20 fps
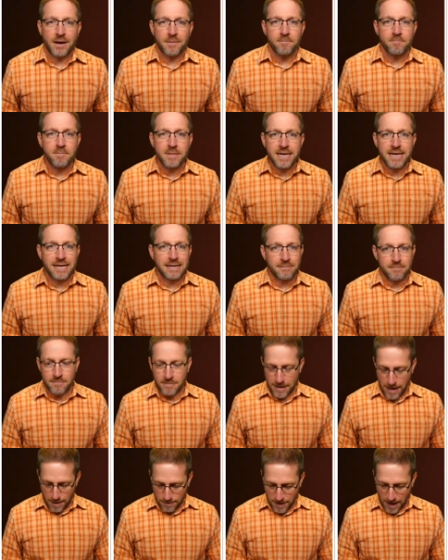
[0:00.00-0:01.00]
mean
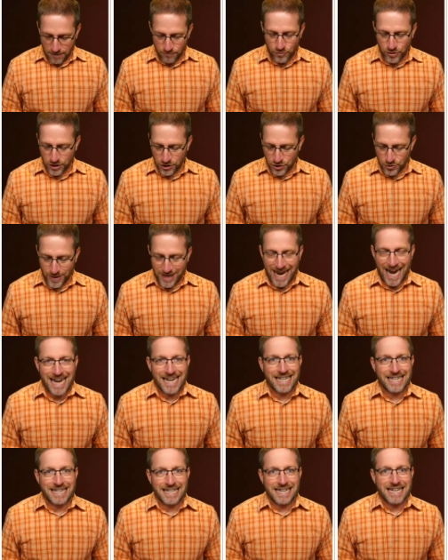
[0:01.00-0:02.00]
I'm not really doing
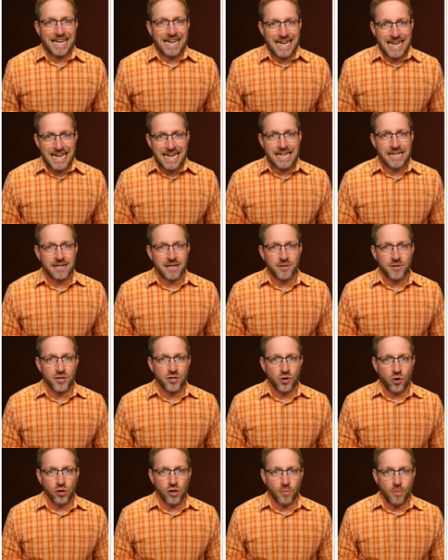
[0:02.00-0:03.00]
anything in the
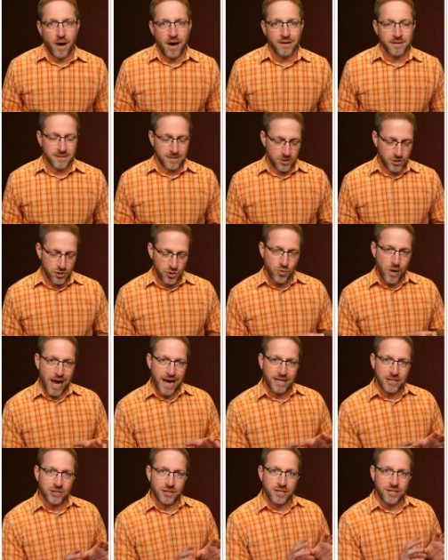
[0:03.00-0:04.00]
YOLO box to
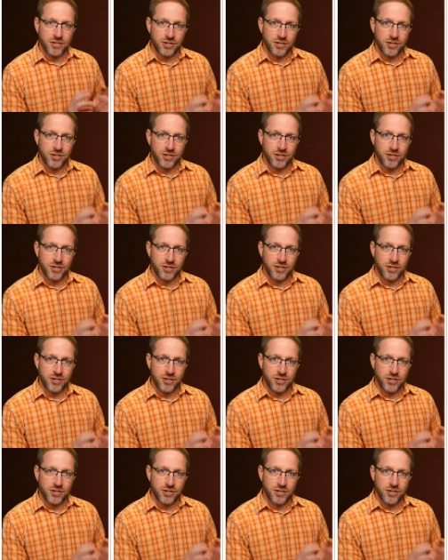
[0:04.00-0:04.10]
actually